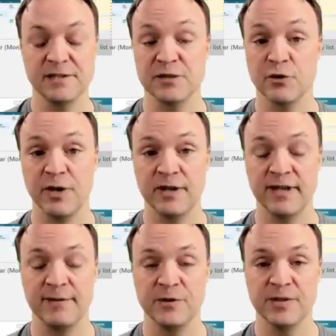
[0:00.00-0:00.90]

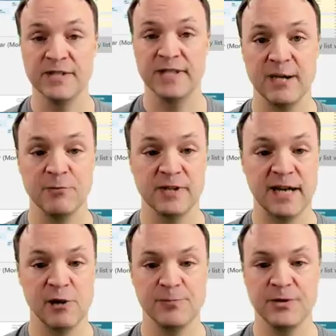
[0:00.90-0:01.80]
tutorial that I'm today
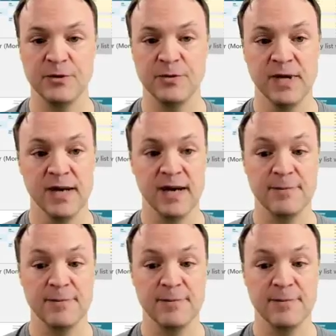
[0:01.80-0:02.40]
will help you